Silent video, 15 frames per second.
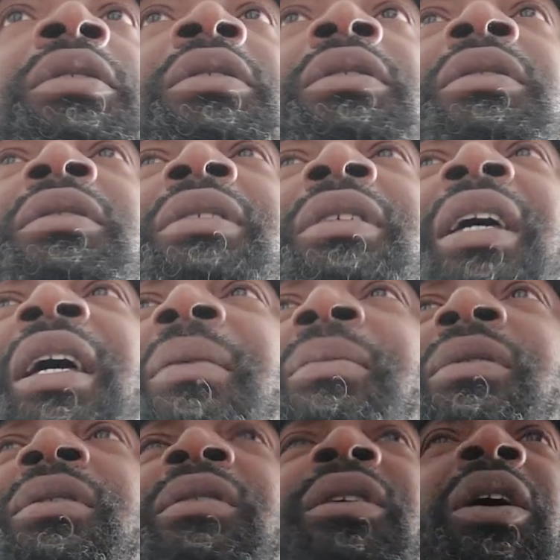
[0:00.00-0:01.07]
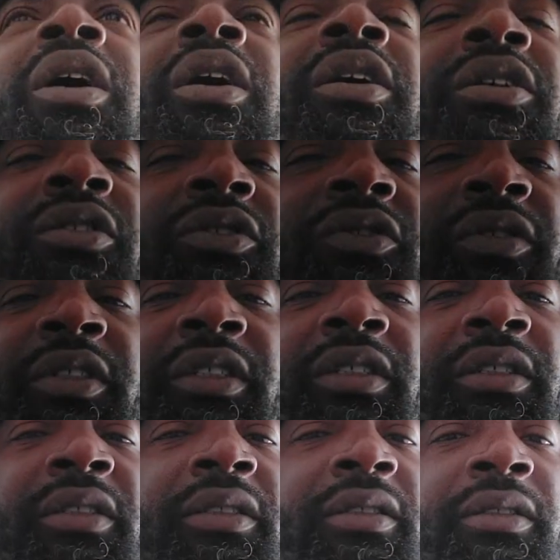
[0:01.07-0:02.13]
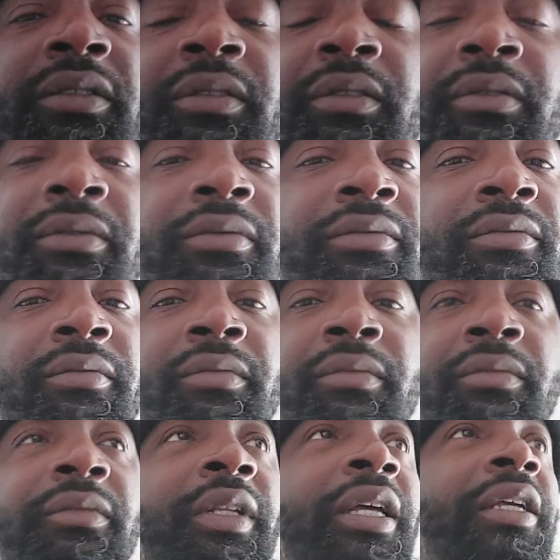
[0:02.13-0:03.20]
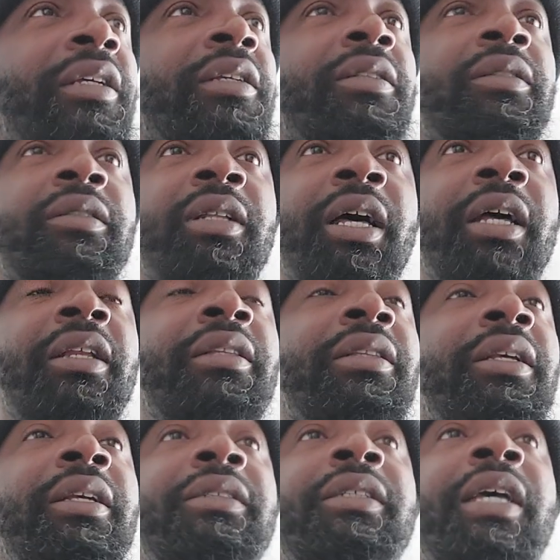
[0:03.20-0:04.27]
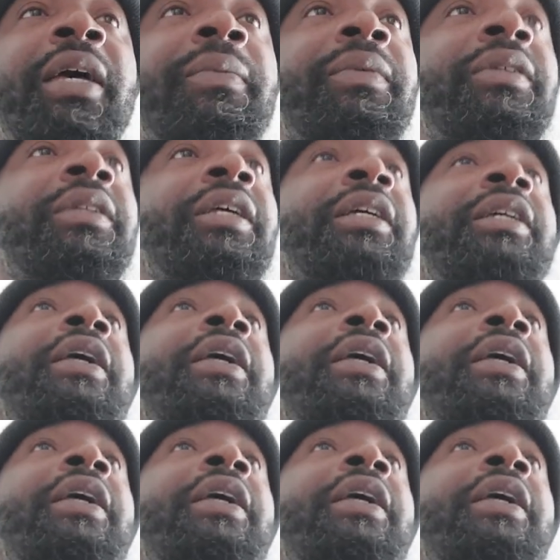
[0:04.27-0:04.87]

steps, concrete. Like, a lot of things happened. Like,